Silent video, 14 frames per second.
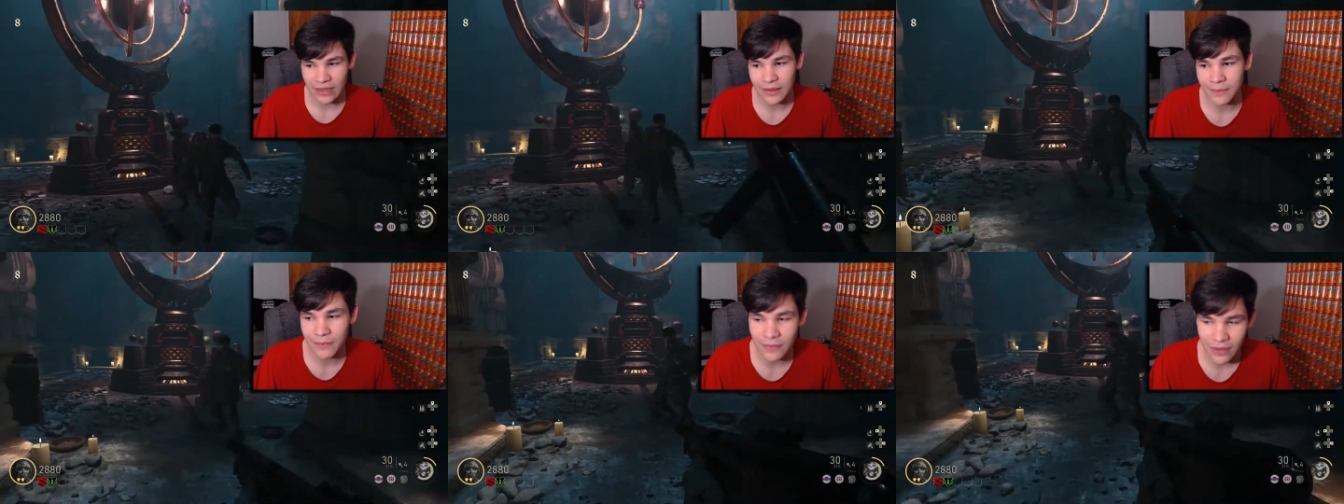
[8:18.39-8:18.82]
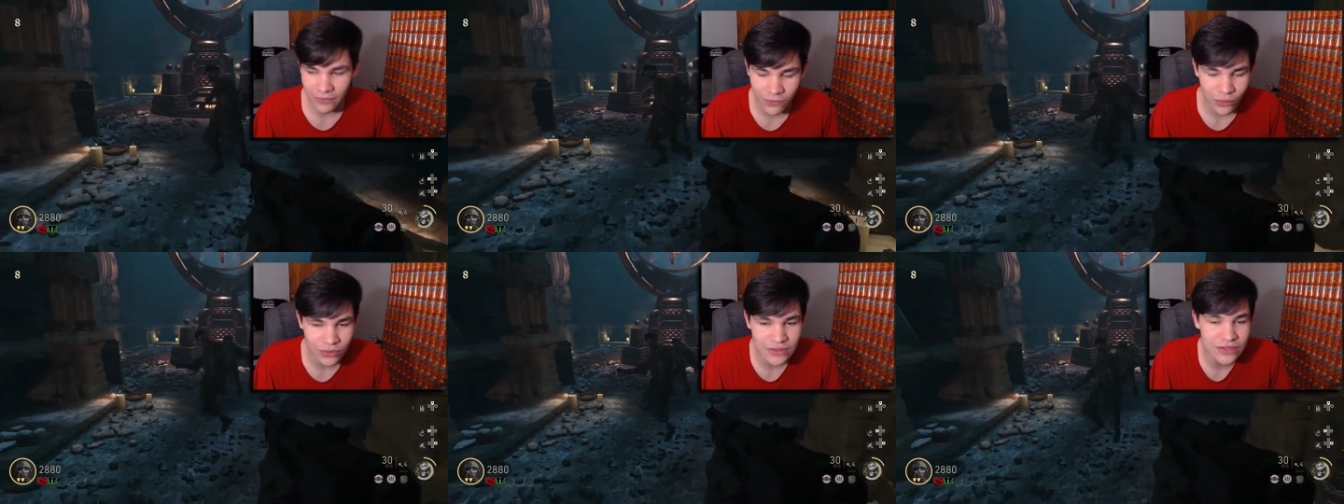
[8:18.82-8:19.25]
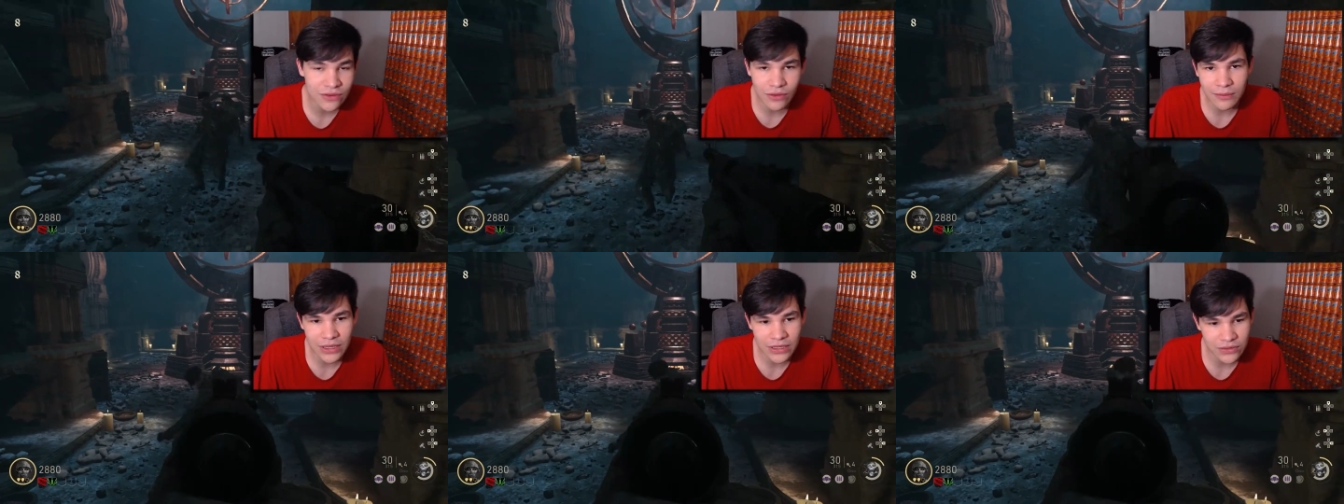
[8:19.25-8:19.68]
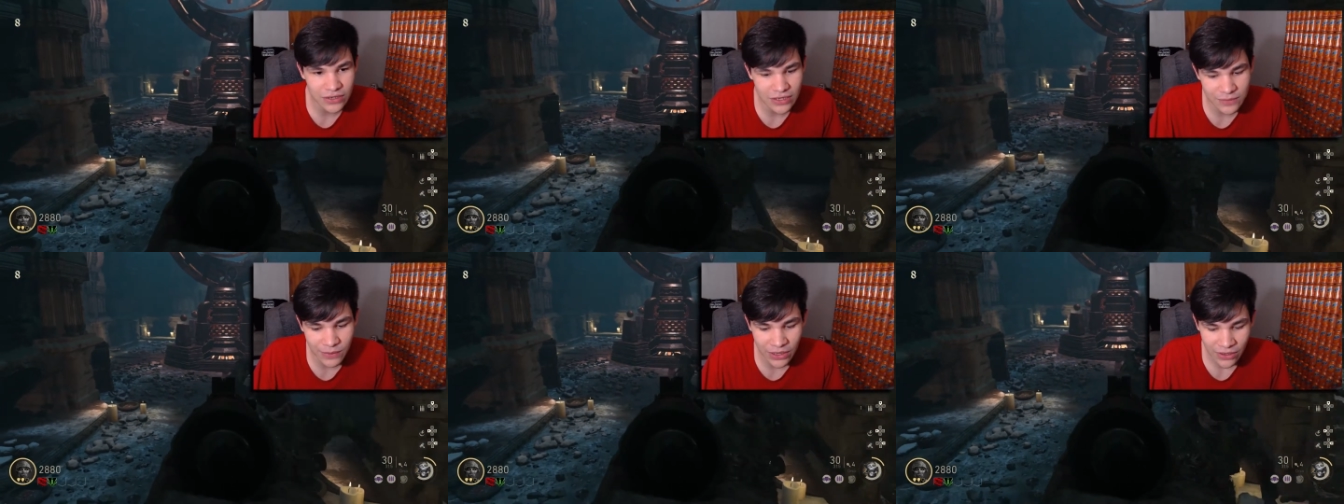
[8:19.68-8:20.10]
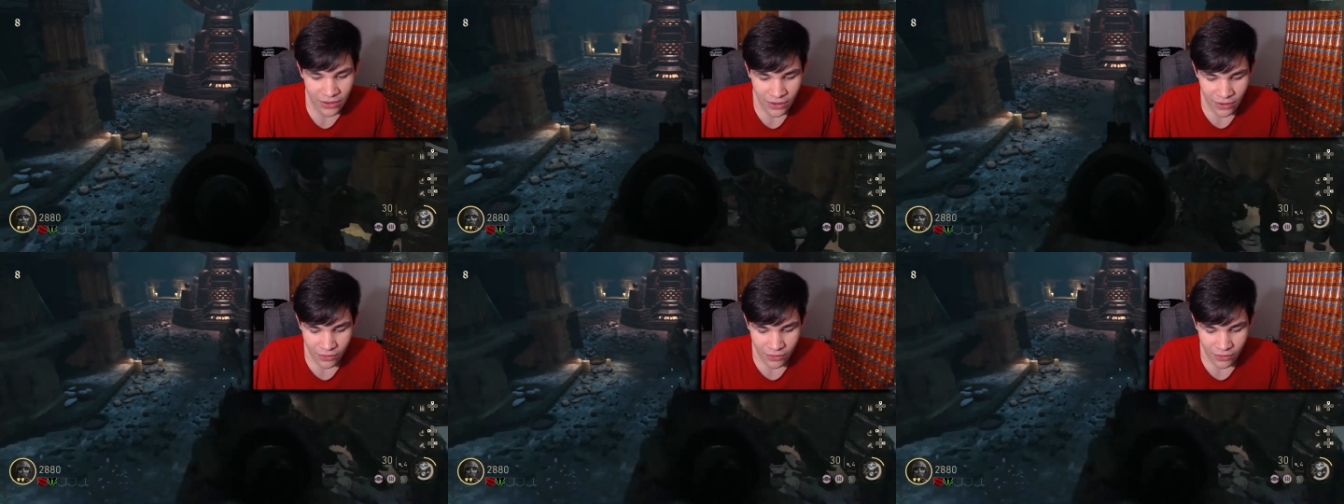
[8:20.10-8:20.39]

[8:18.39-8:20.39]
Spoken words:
Of course it's going to be addressed, but